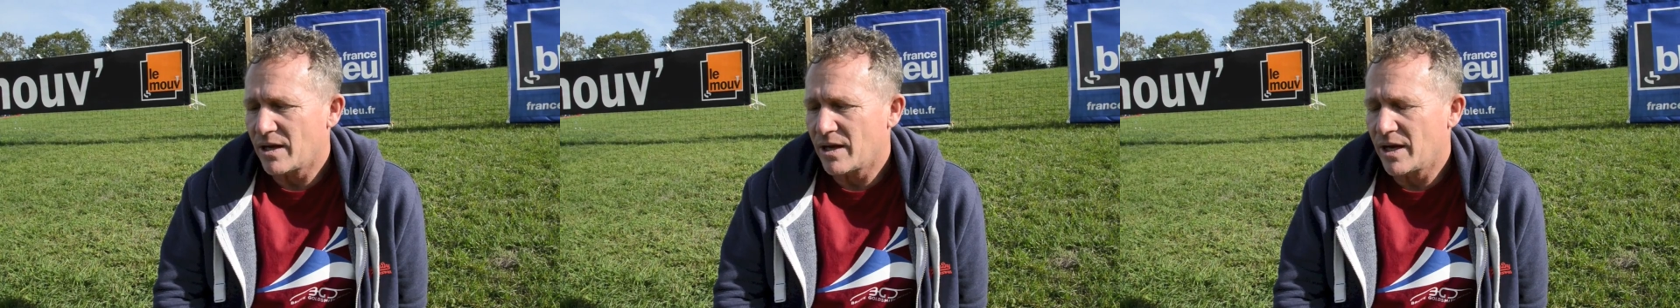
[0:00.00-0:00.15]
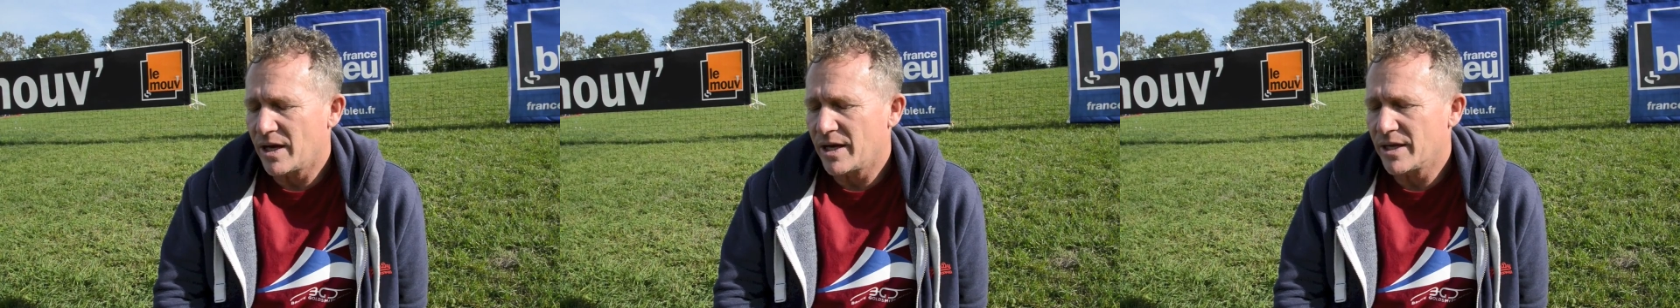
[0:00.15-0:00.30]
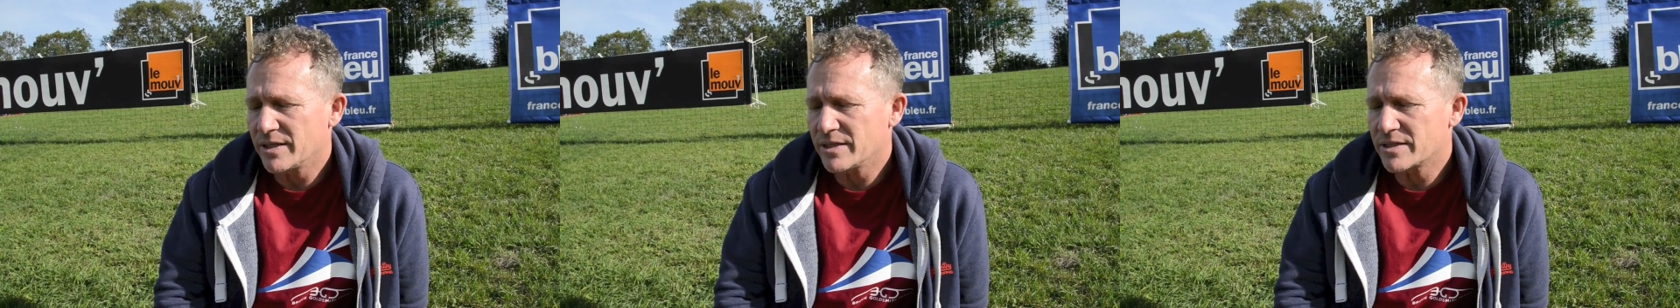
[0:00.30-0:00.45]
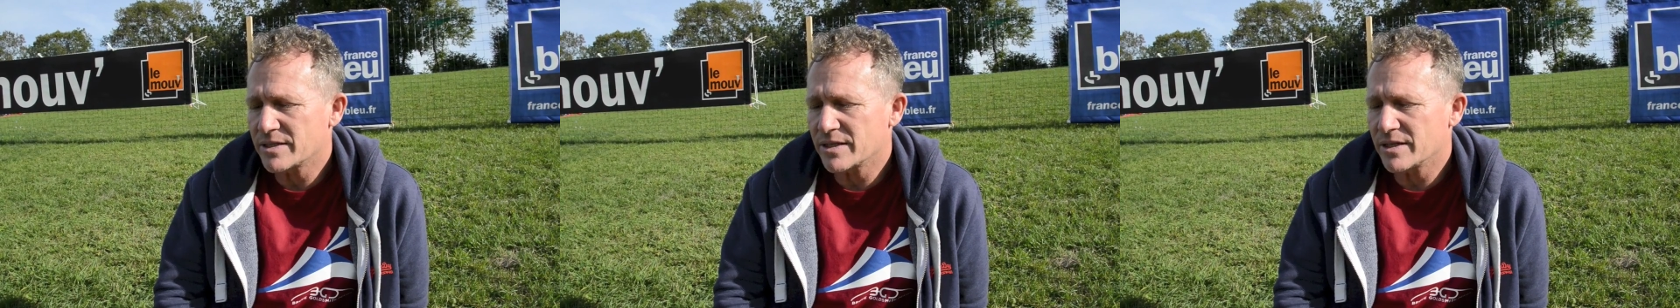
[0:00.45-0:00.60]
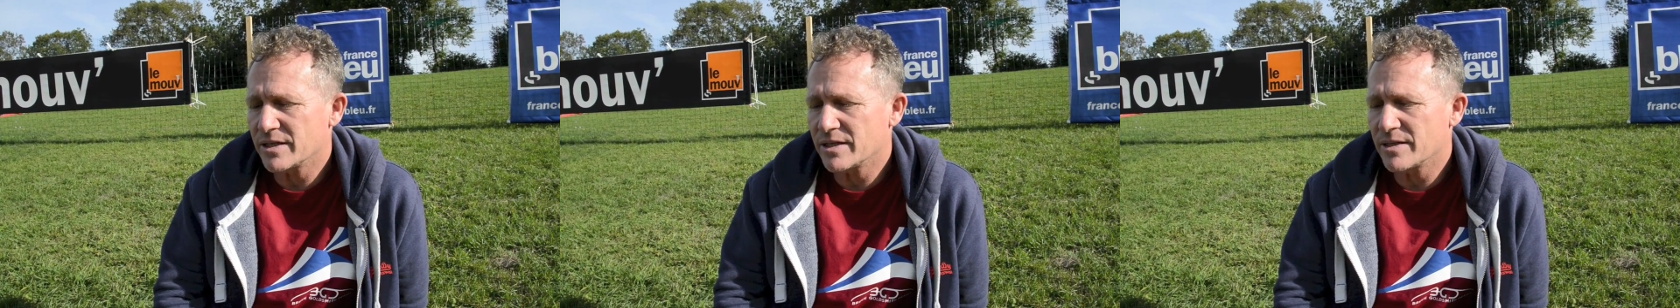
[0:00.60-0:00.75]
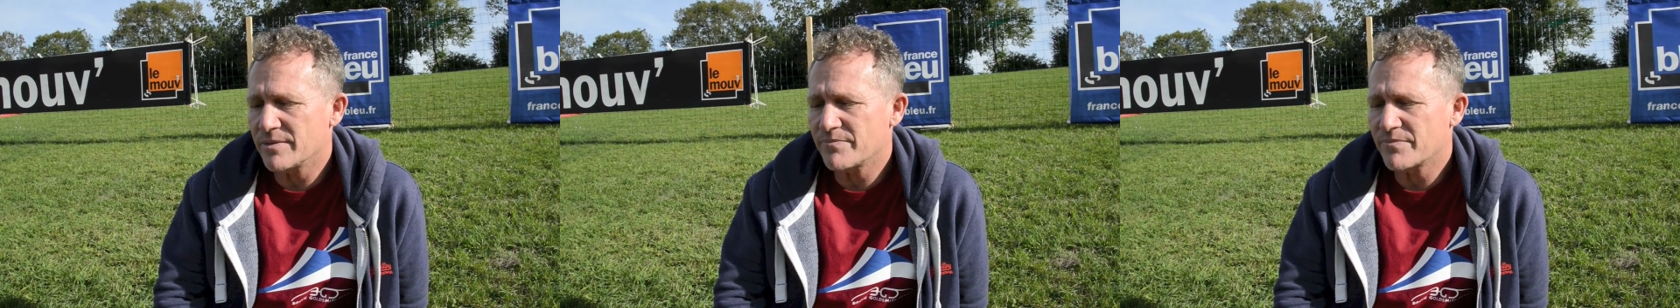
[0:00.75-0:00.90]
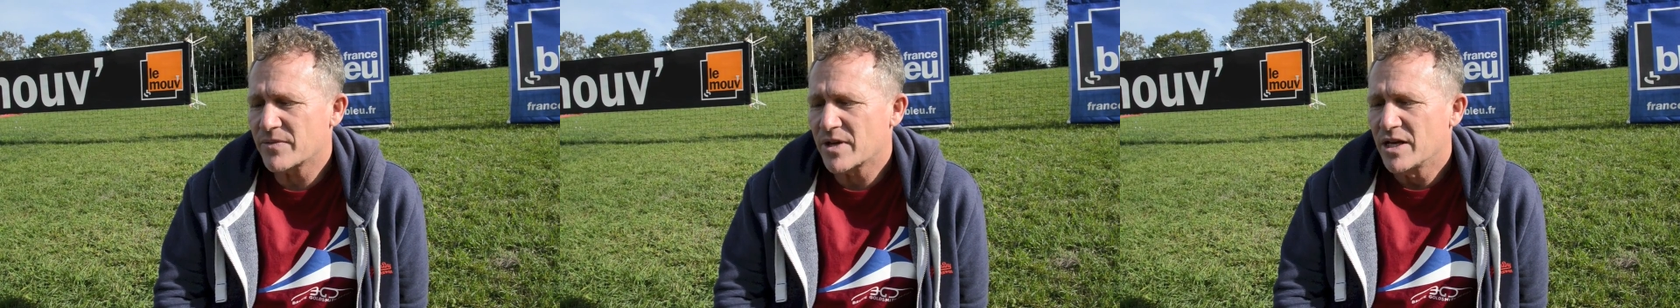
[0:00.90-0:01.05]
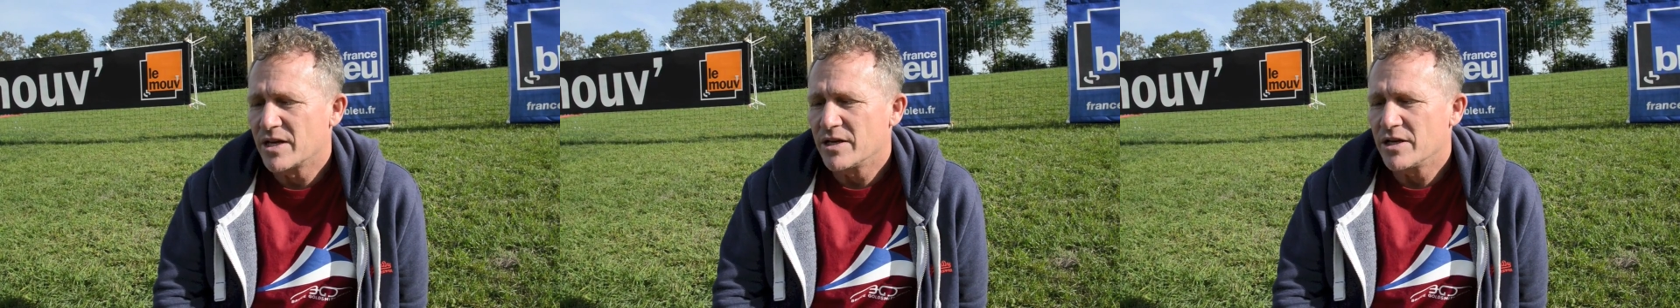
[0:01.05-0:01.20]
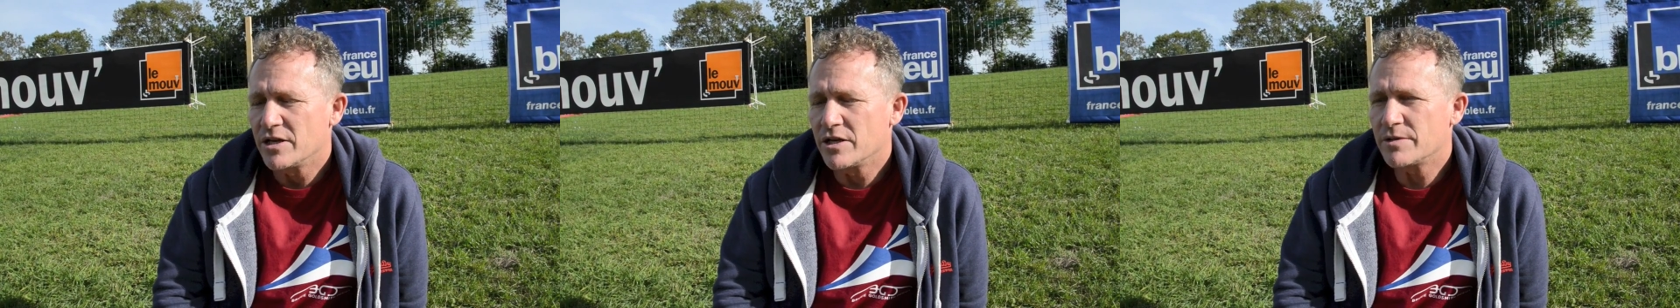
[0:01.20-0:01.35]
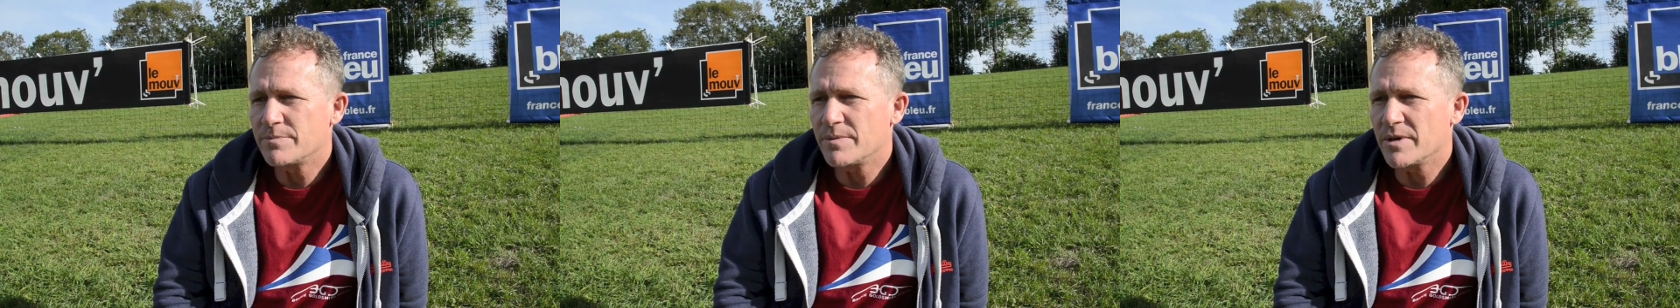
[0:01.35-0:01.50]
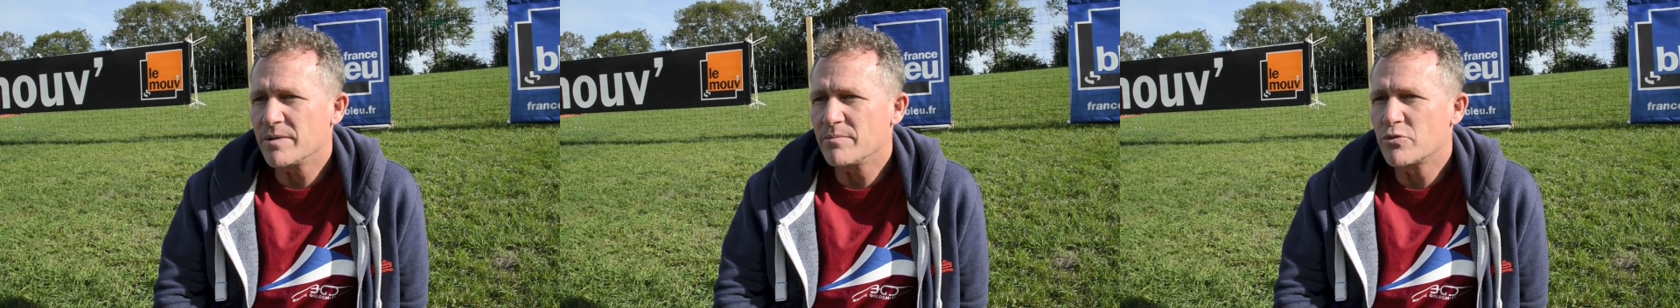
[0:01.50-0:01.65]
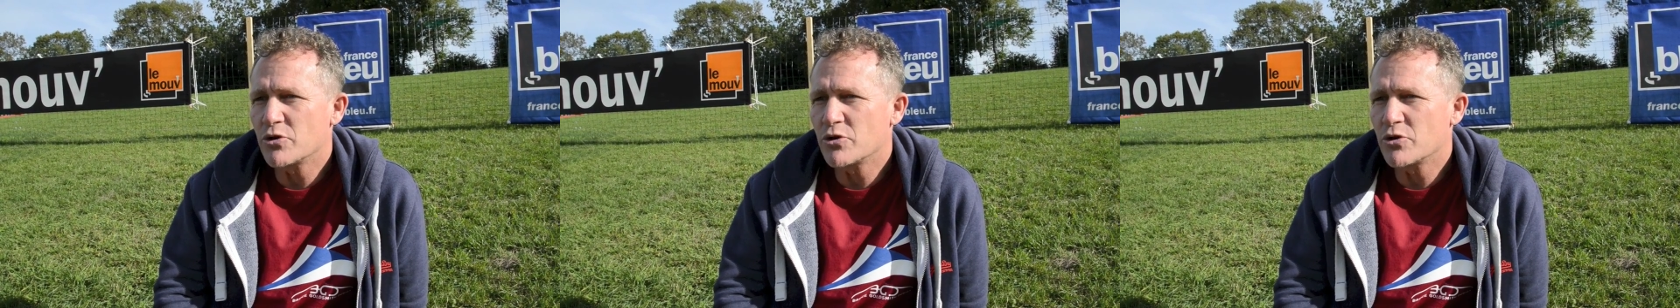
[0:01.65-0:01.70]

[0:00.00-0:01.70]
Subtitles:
And he's been